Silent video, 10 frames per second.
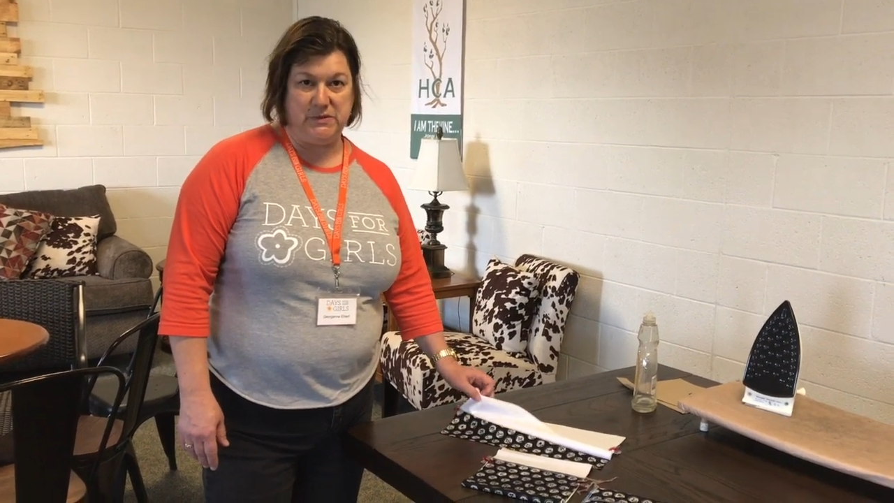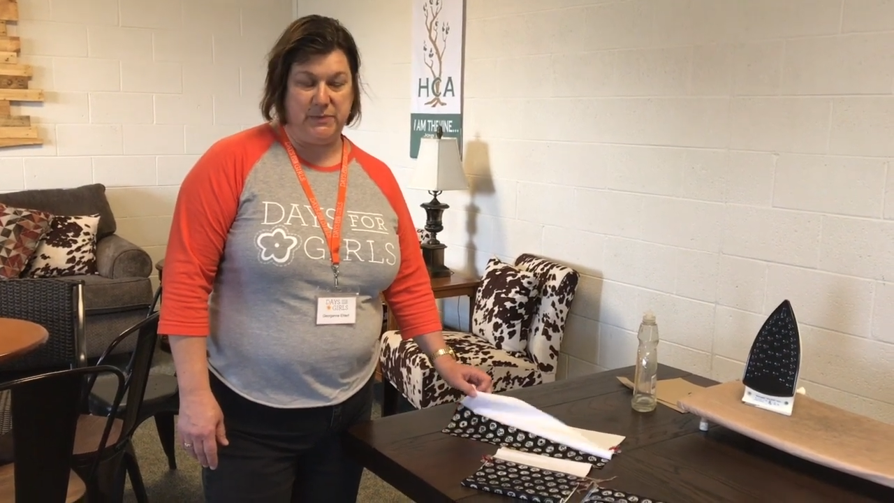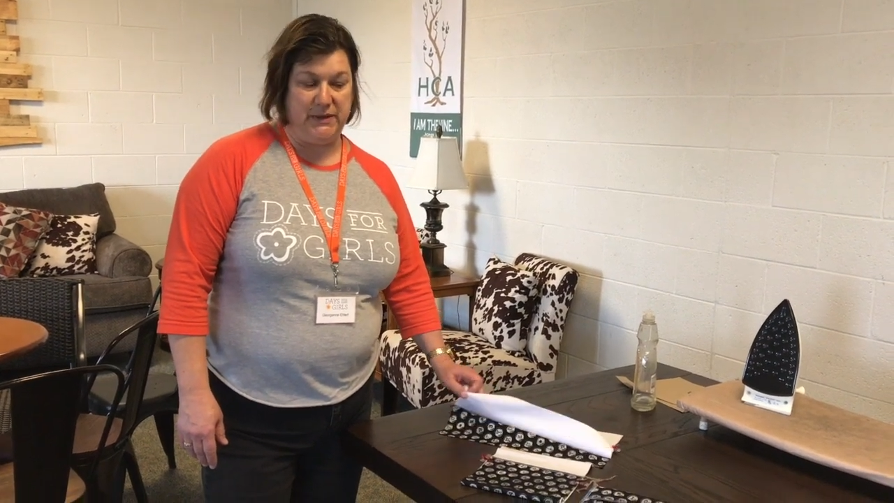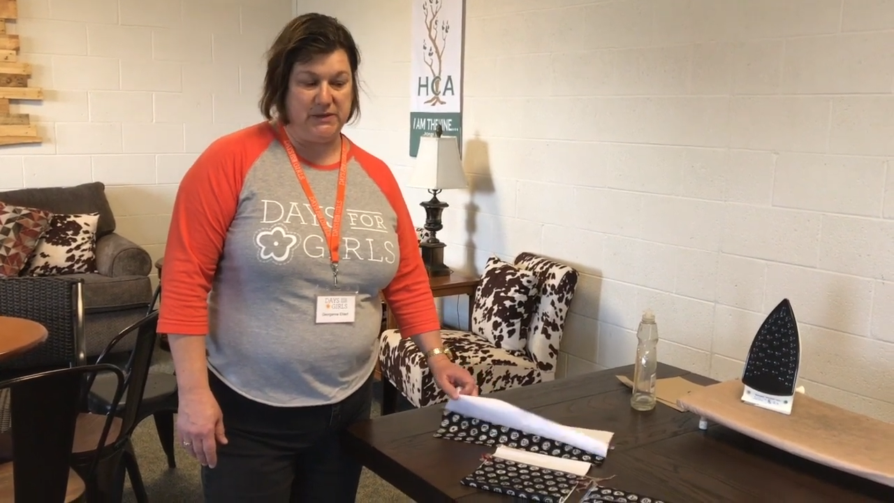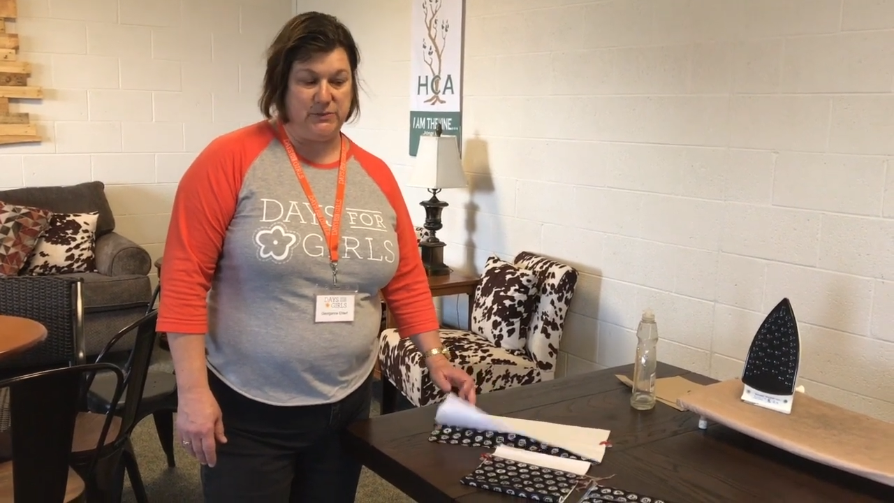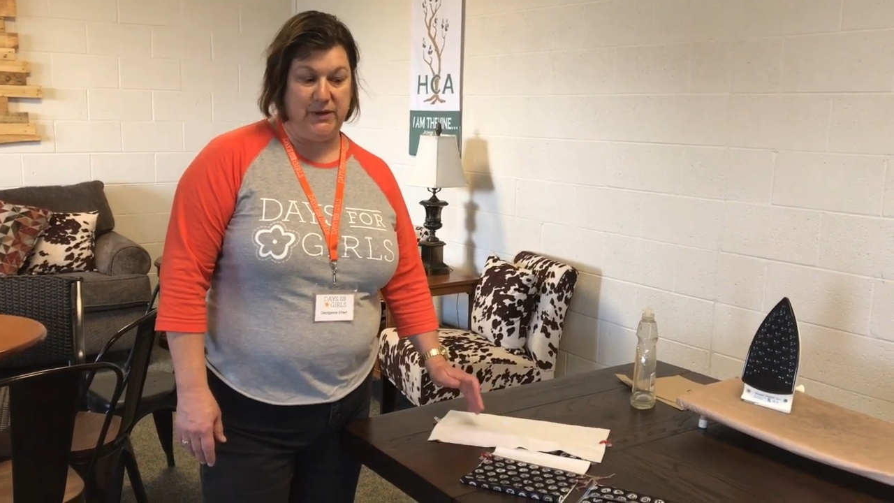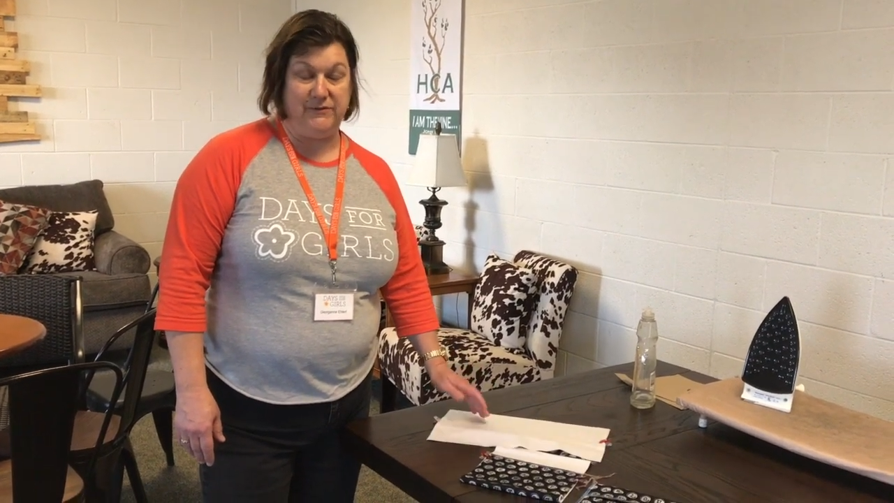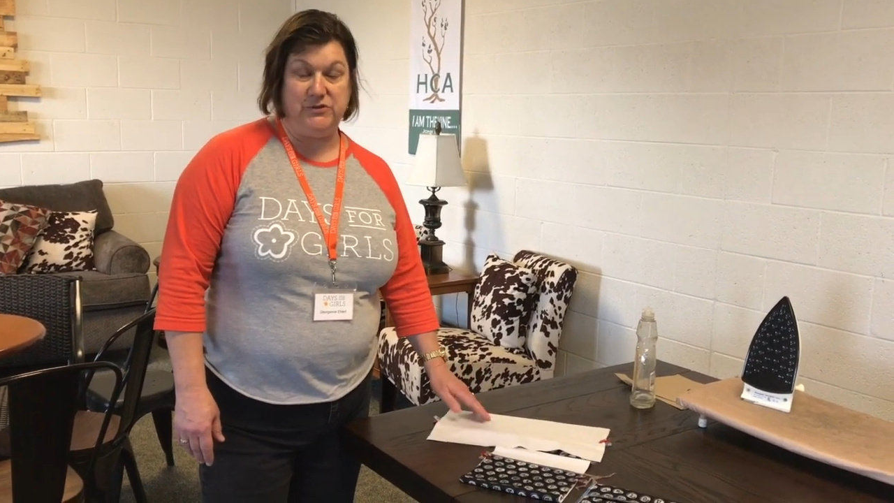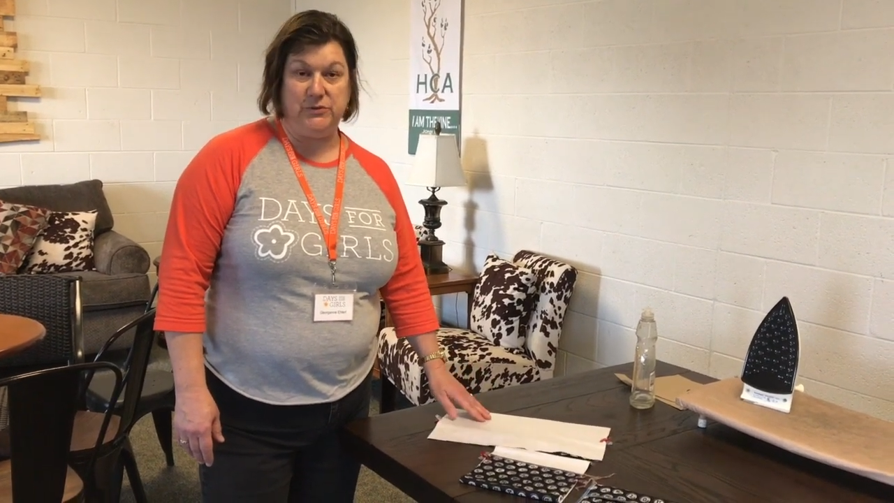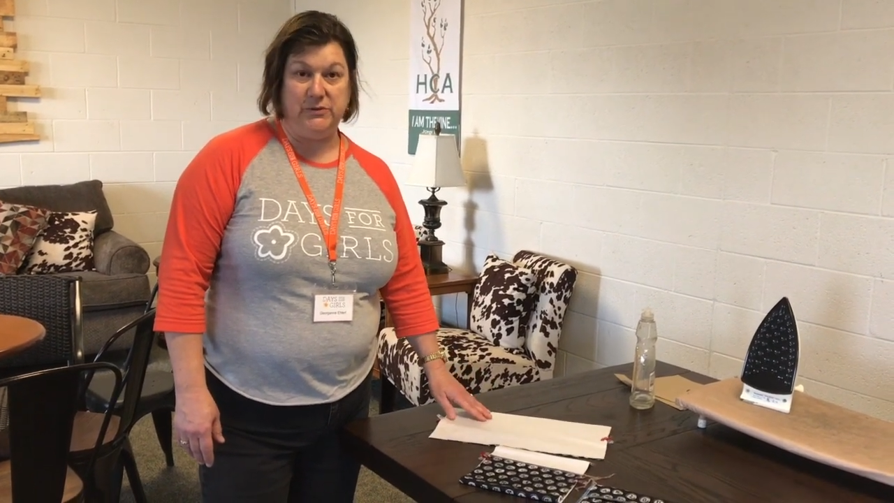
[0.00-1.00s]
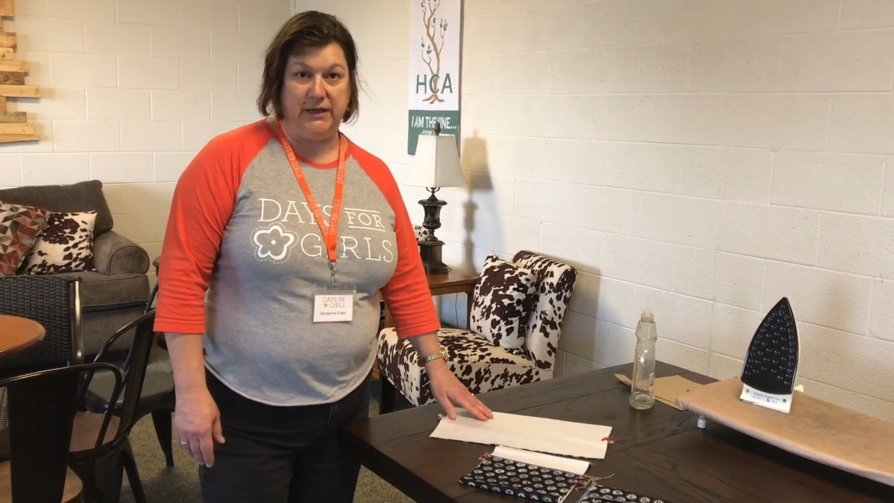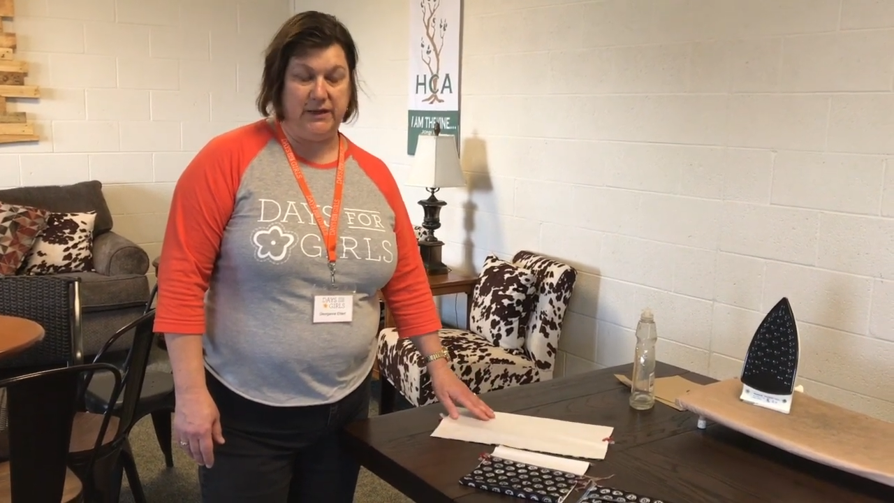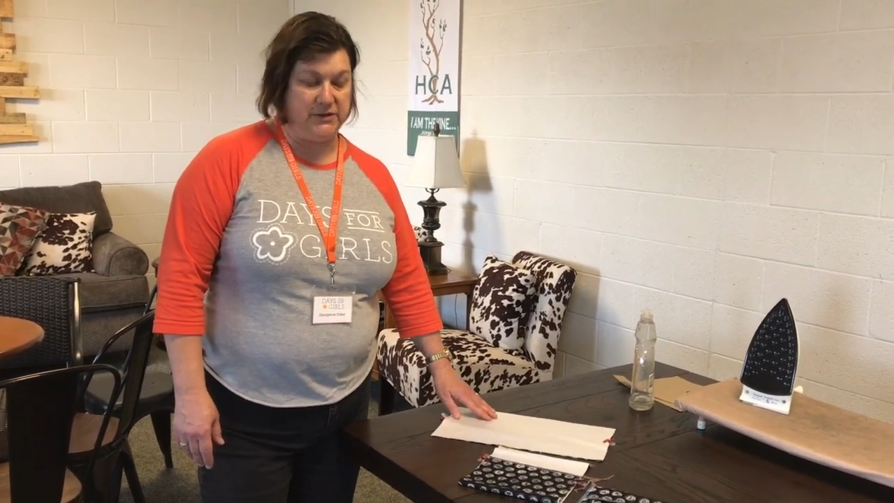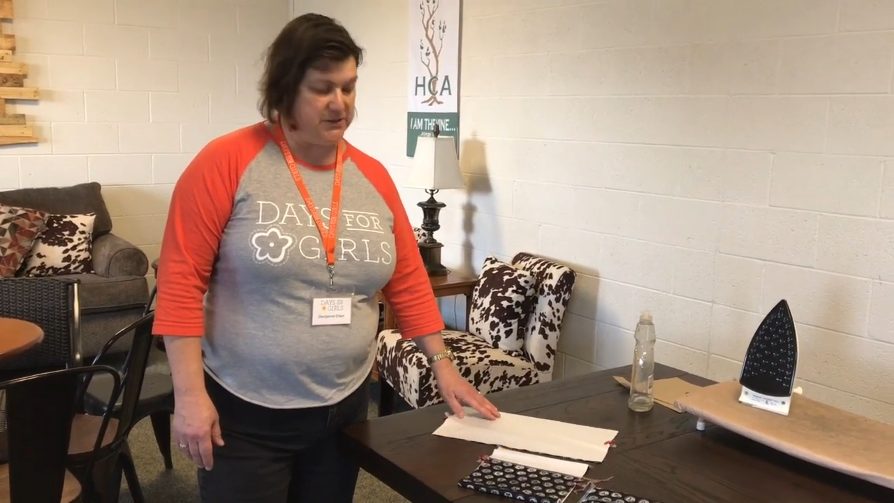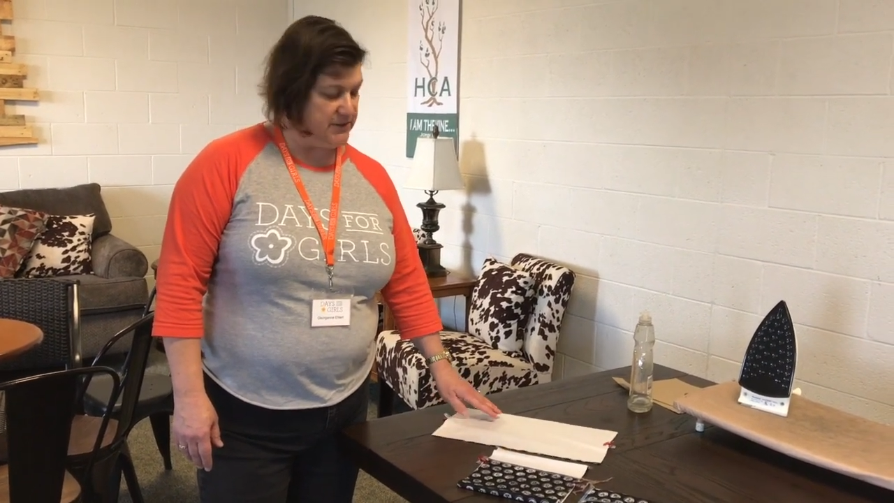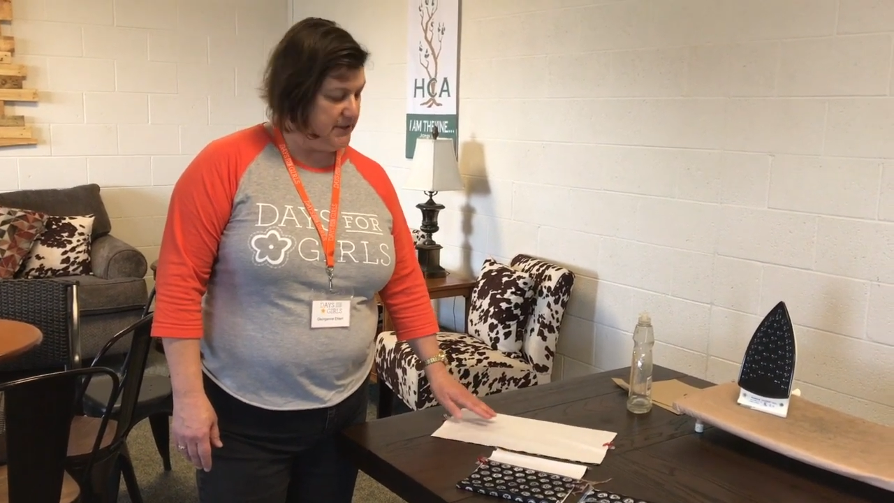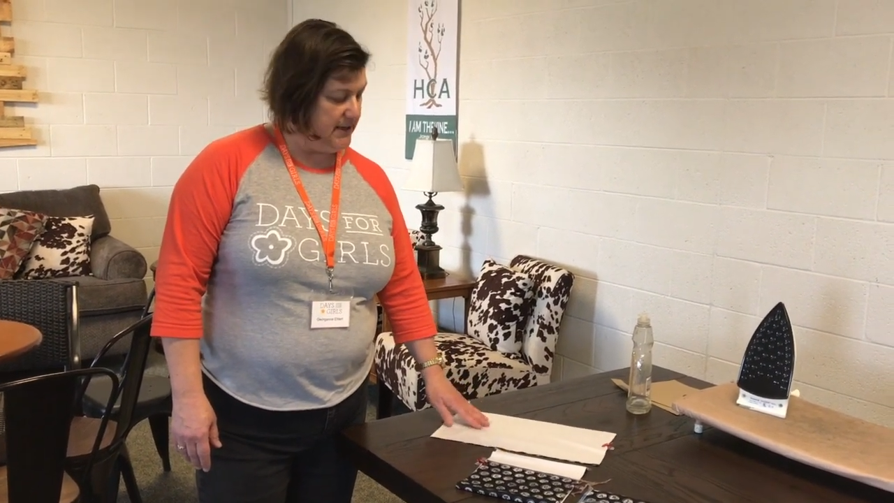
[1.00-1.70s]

because we have two layers